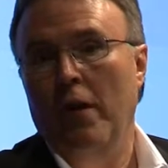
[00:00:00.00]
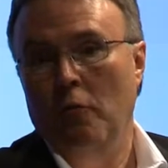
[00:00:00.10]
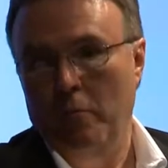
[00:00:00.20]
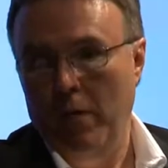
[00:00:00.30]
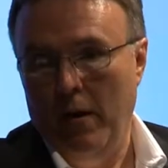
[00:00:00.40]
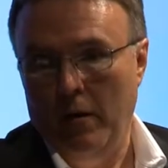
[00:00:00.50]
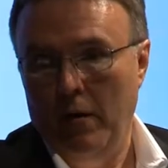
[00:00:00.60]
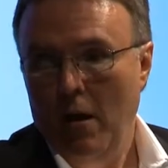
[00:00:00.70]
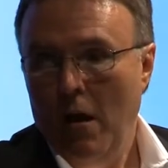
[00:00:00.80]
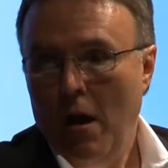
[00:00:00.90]
ever been.
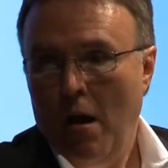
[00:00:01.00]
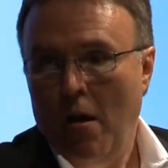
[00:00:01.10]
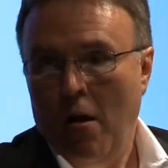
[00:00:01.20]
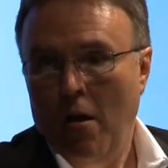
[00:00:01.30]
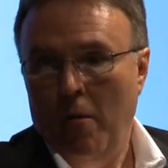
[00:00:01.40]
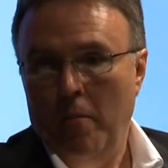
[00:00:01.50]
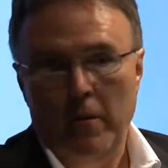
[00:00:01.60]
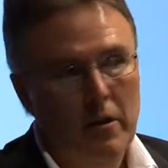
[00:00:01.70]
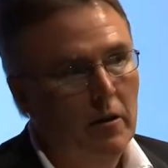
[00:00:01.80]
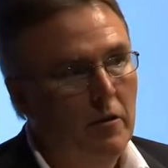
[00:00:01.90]

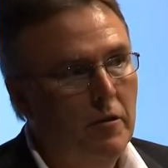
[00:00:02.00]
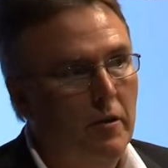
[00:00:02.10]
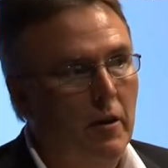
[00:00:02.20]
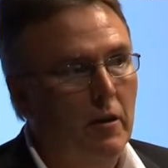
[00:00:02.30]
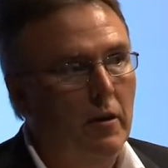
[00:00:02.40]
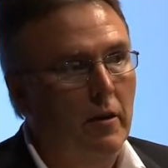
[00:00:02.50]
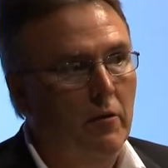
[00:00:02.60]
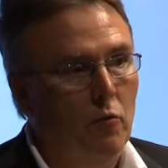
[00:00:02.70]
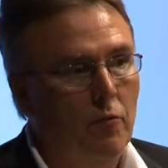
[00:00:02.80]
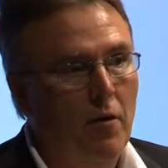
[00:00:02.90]
And I think,
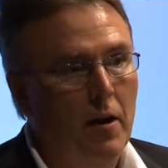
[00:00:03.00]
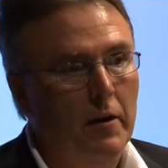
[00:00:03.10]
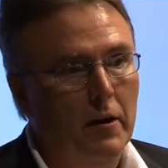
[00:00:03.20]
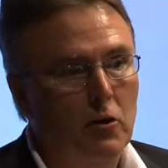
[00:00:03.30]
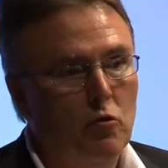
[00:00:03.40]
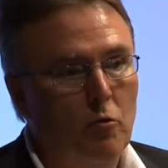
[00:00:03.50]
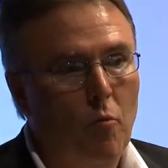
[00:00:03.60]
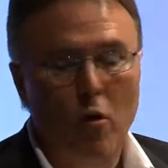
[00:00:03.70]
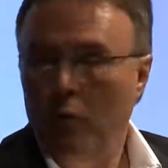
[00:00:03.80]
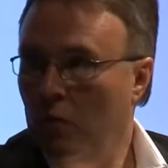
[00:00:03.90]
and we're finally getting to the
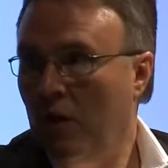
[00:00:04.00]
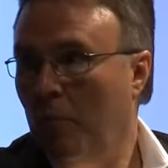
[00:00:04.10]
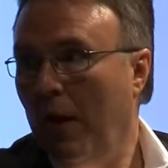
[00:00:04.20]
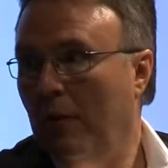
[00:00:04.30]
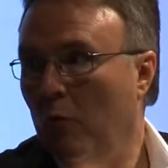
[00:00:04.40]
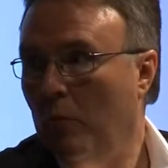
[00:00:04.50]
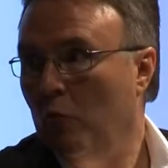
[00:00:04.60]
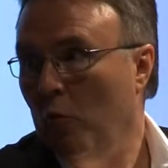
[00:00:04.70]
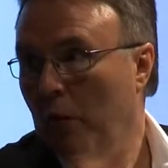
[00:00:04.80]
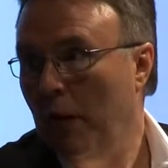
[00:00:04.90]
point where we've got
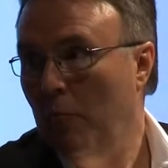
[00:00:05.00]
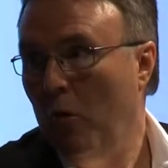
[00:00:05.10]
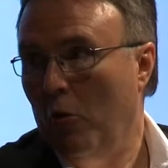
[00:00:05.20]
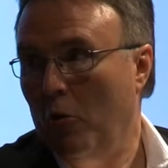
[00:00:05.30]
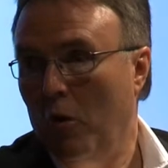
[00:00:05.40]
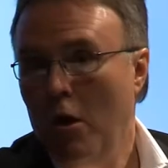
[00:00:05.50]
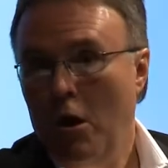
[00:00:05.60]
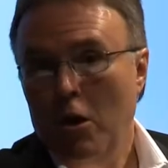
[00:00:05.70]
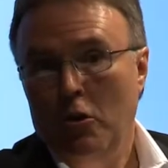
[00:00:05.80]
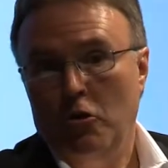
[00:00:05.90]
platforms where we can partner.
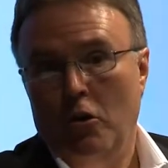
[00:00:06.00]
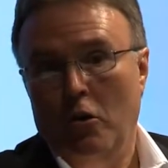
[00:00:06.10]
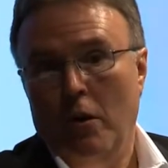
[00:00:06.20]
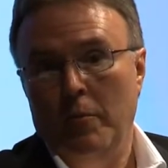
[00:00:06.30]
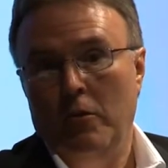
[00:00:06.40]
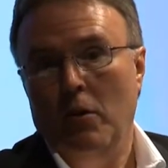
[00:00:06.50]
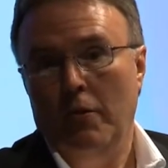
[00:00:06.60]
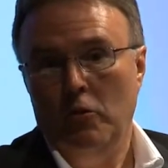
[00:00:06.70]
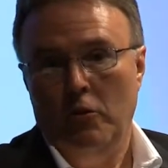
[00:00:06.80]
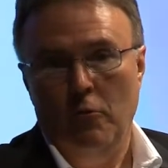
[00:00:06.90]
So, I mean,
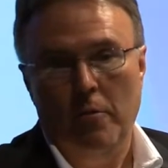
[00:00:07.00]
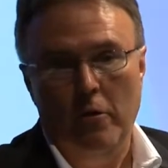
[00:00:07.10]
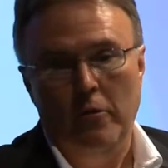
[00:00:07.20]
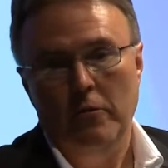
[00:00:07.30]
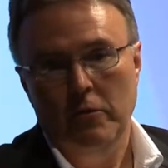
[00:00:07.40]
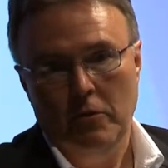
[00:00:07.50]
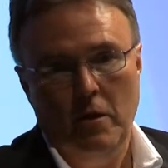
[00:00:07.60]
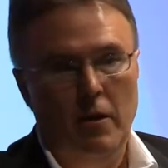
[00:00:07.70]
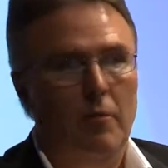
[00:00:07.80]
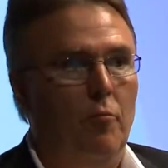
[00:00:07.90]
obviously we're partnering with
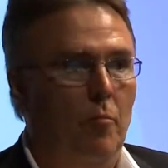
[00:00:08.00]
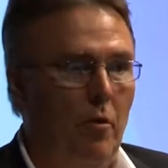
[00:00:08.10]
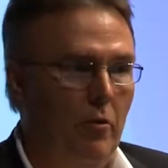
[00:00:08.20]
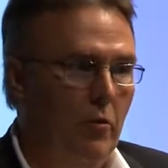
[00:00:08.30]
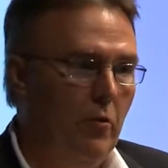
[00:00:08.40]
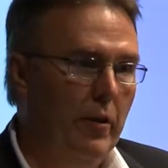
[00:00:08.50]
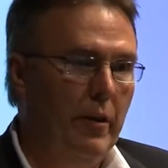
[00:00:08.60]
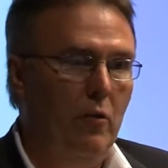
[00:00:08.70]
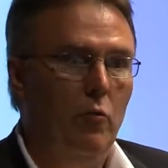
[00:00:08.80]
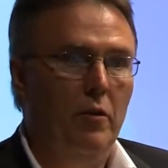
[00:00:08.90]
Skype, we're
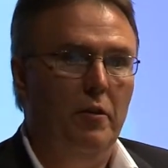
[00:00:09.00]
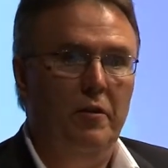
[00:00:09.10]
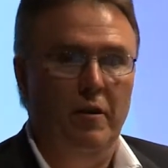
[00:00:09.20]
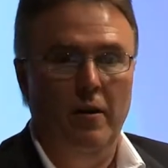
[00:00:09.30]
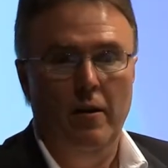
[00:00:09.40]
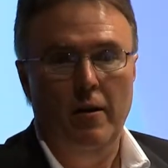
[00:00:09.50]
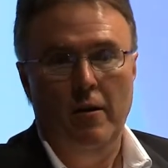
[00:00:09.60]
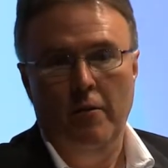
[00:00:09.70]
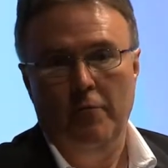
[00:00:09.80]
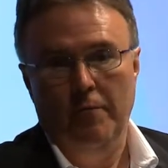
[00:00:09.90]
partnering with
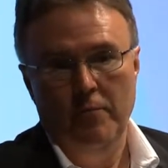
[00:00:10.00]
our,